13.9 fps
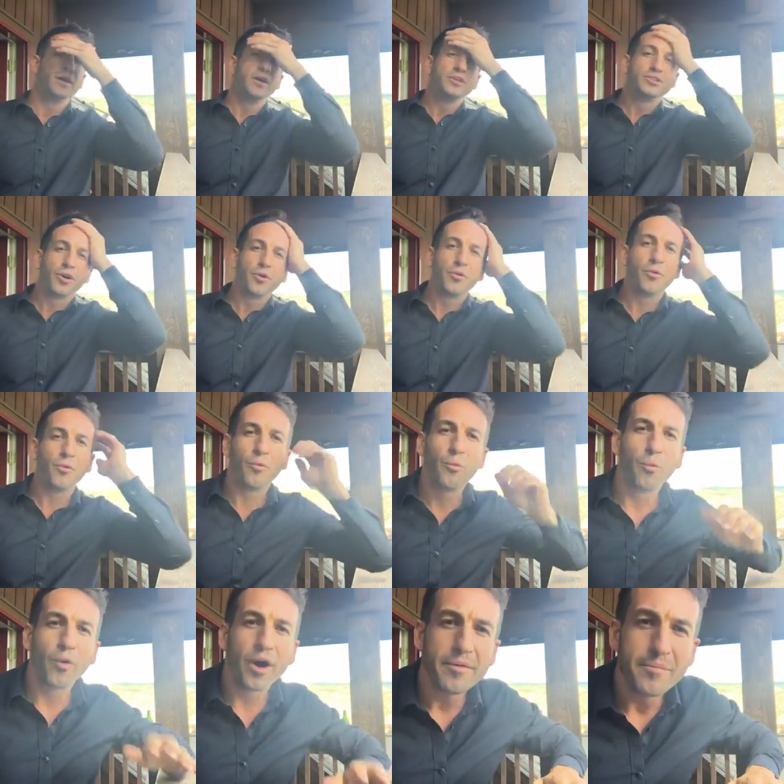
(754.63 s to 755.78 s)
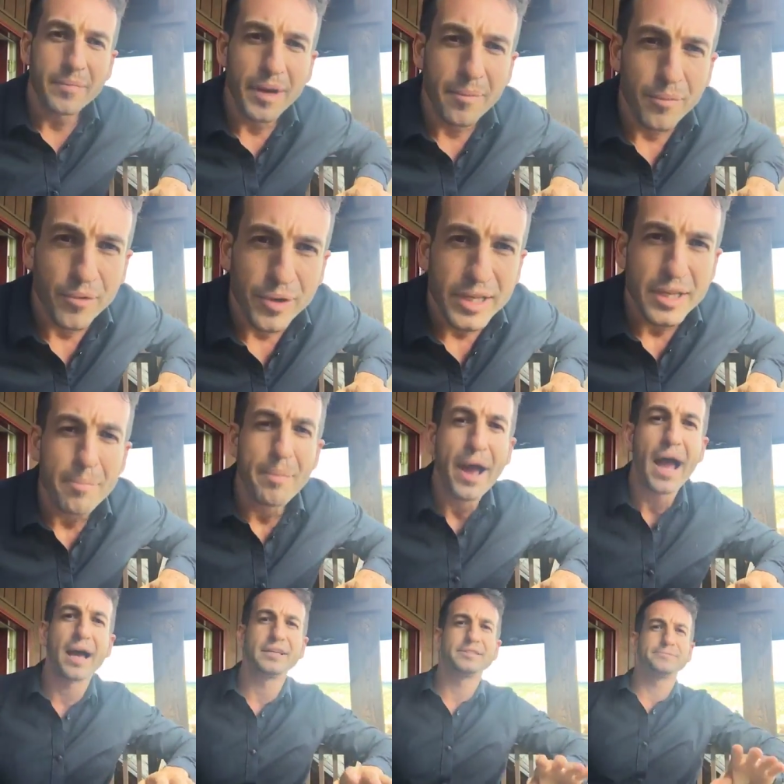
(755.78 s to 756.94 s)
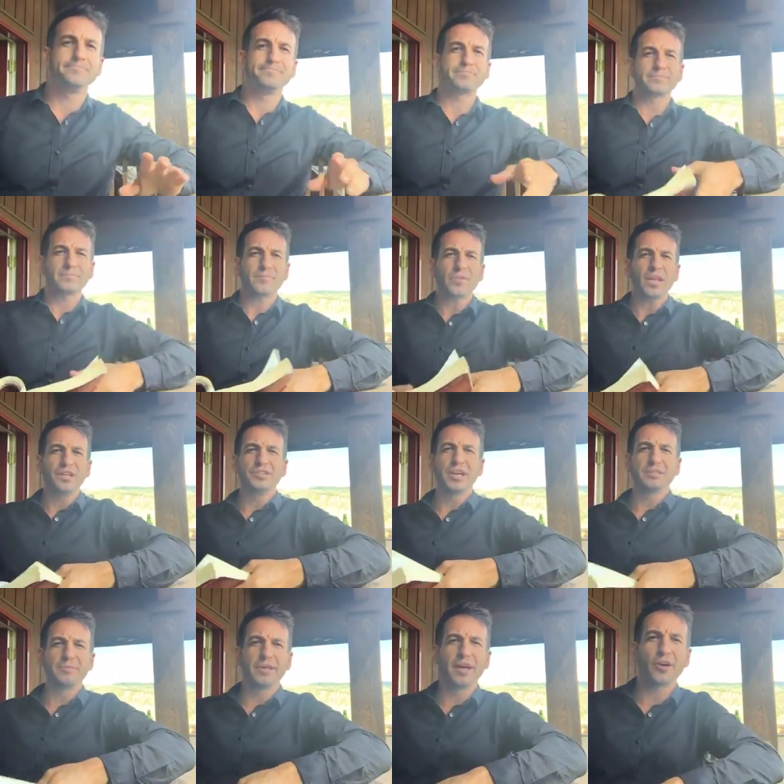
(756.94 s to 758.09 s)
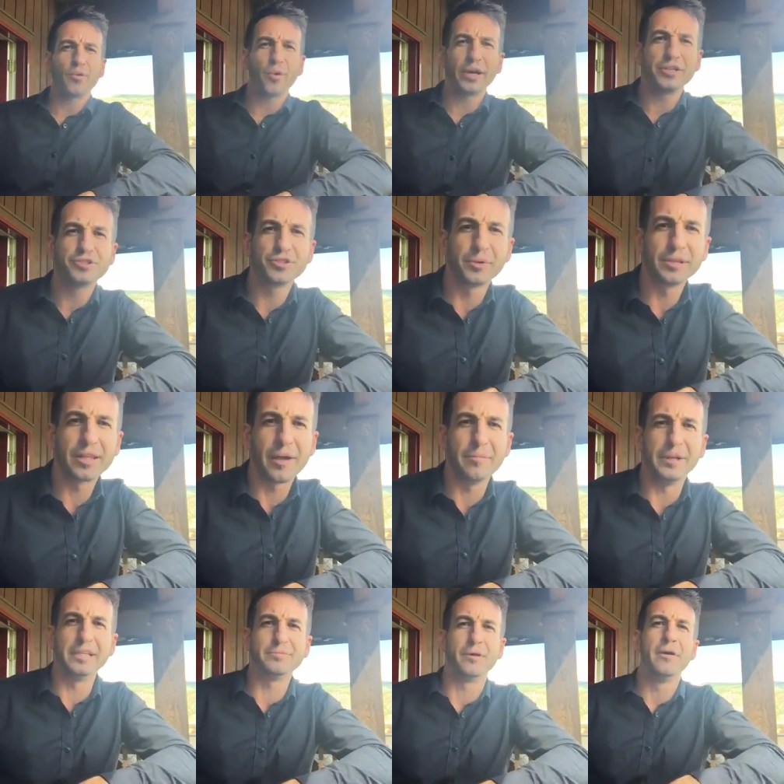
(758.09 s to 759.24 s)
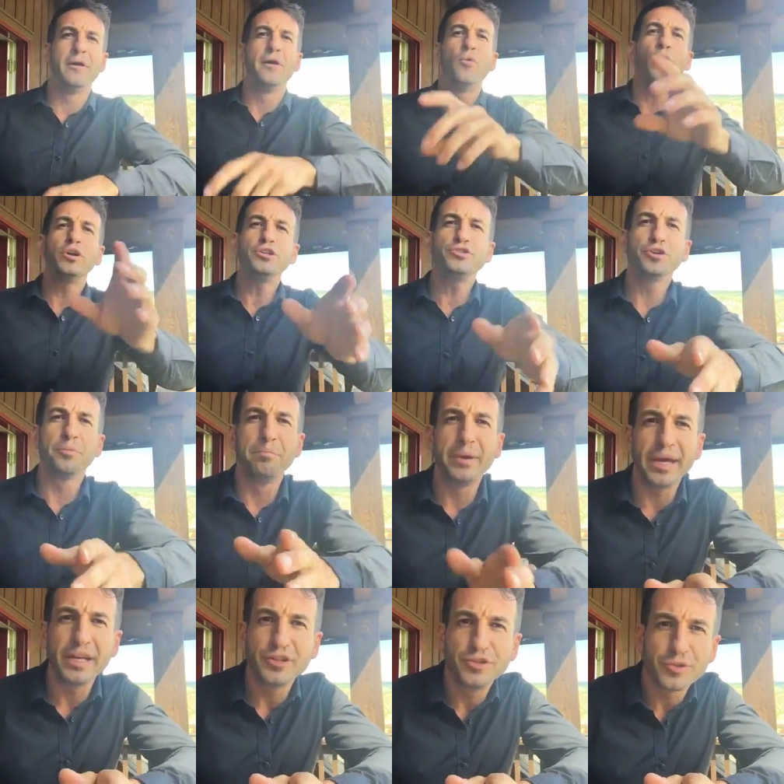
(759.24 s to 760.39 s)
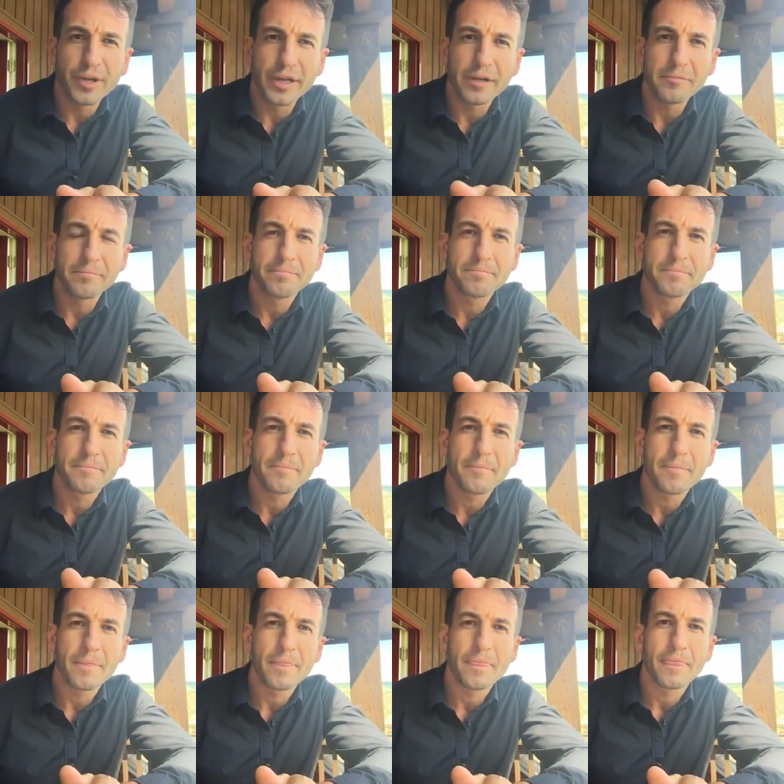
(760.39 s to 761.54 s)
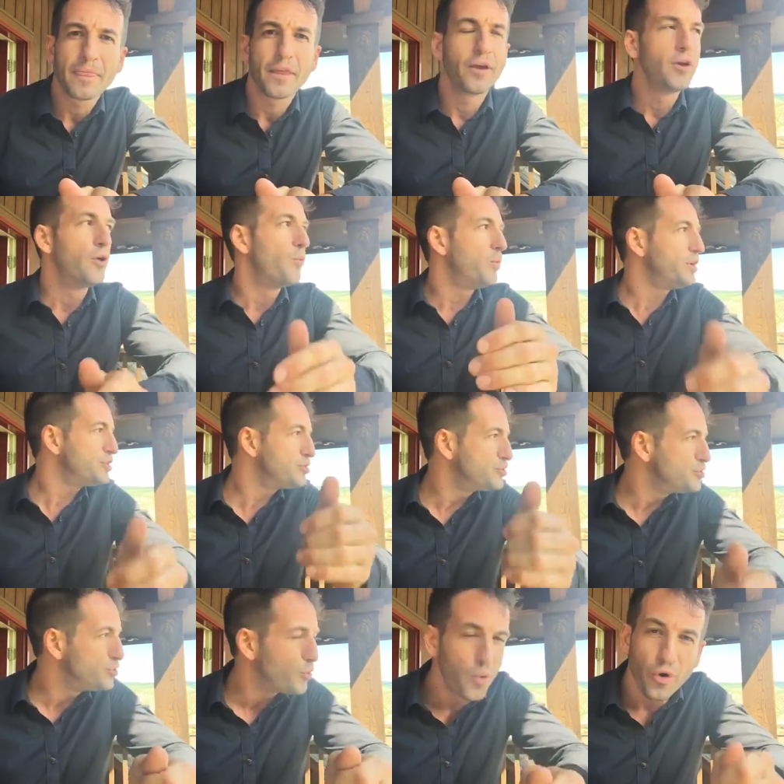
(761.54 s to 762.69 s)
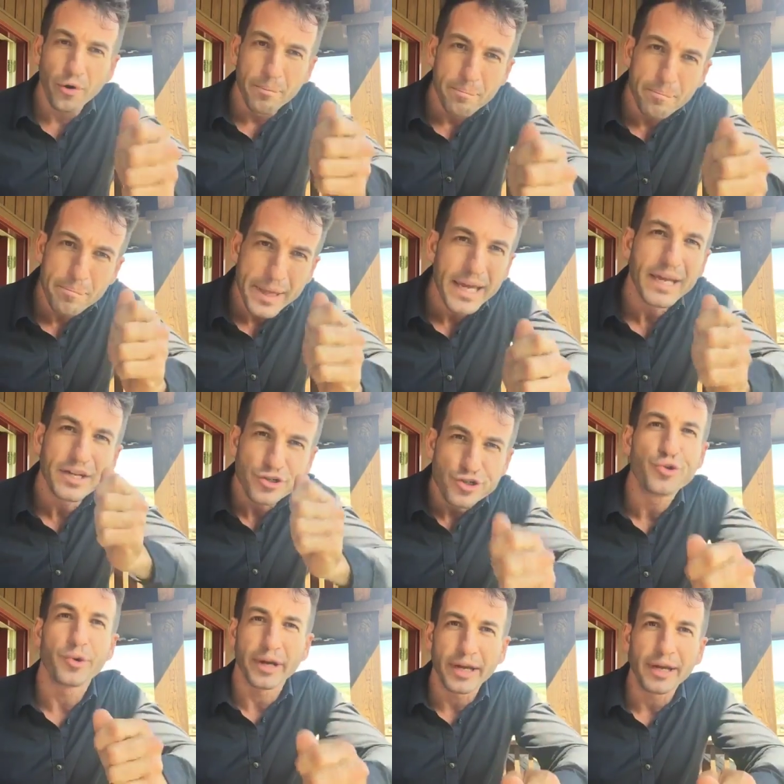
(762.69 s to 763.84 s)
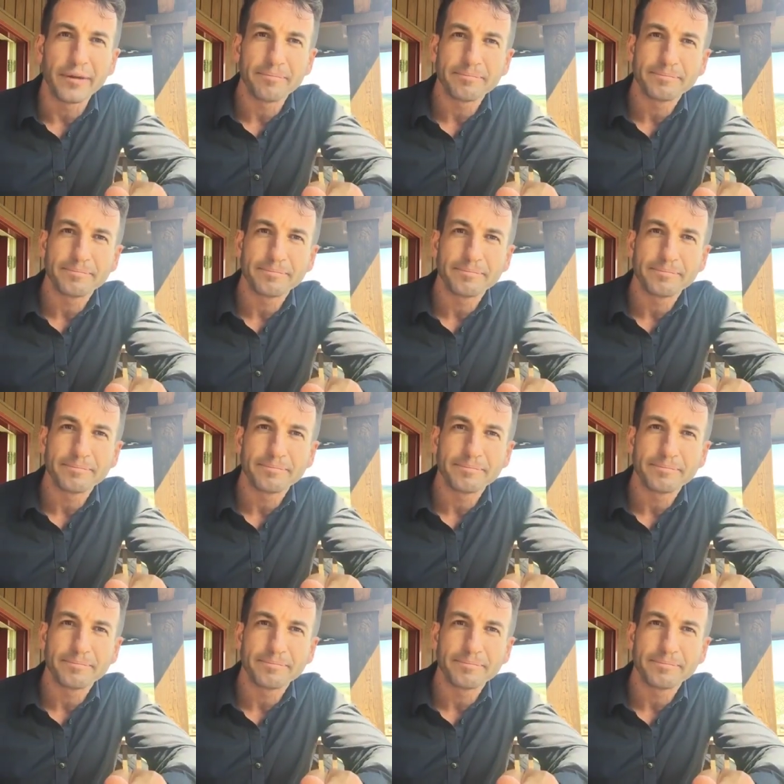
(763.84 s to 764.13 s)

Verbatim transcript: So, what memory the past? Jasmine, not quite sure what that means, but what is your big dream? What is your big dream?